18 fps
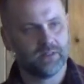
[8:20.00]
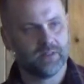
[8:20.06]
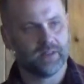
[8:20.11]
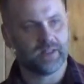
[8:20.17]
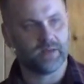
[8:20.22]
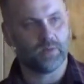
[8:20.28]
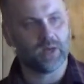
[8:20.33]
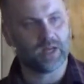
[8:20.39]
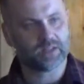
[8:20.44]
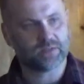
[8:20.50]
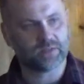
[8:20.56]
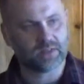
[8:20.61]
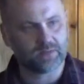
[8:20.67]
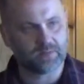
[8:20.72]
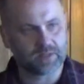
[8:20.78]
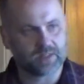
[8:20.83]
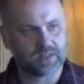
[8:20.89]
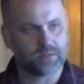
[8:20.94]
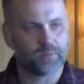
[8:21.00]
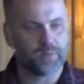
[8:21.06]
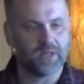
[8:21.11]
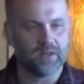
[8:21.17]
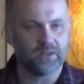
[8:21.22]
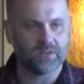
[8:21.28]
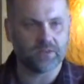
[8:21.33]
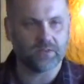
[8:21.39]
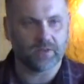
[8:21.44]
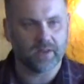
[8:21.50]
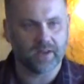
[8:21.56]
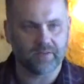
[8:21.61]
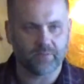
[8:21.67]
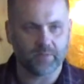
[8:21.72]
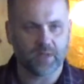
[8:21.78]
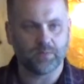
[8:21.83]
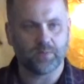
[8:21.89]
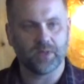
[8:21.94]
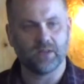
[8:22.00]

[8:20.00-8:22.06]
And he walks with him and says, "Peter, do you love me?